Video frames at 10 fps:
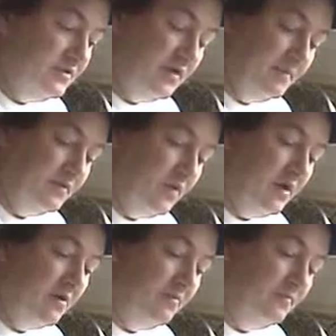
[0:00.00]
two cups of
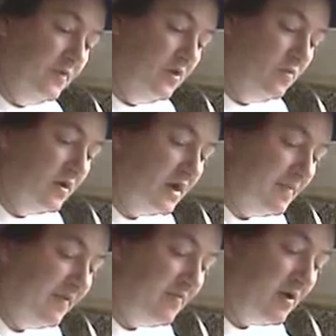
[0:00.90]
water, one
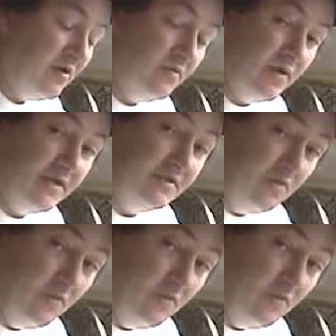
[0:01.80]
cup of American rice,